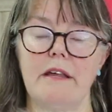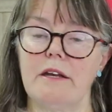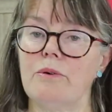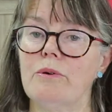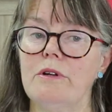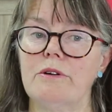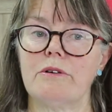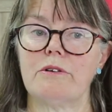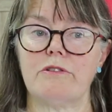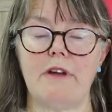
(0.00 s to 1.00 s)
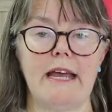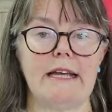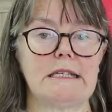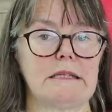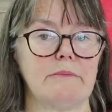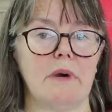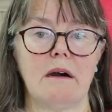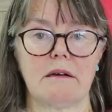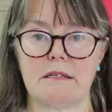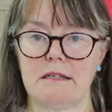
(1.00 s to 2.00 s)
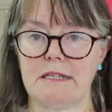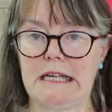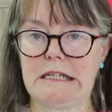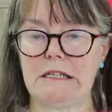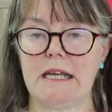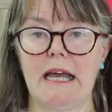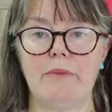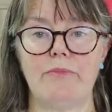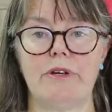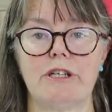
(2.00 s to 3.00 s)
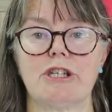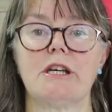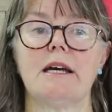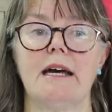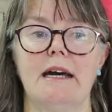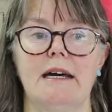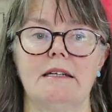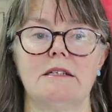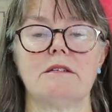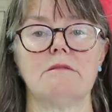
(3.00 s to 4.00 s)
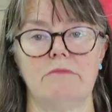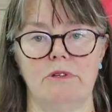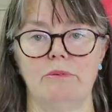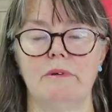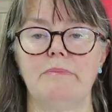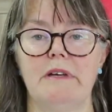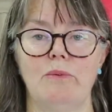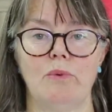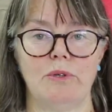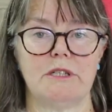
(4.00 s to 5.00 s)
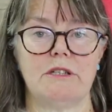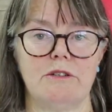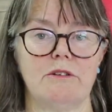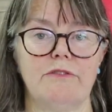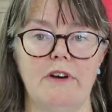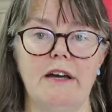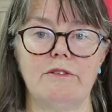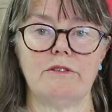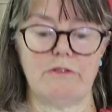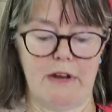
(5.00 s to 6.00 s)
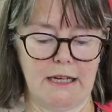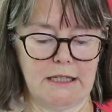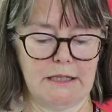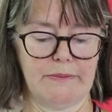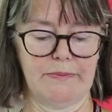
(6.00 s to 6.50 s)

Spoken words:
Then all your grades and marks are sent to Cambridge and you will be awarded your final grade.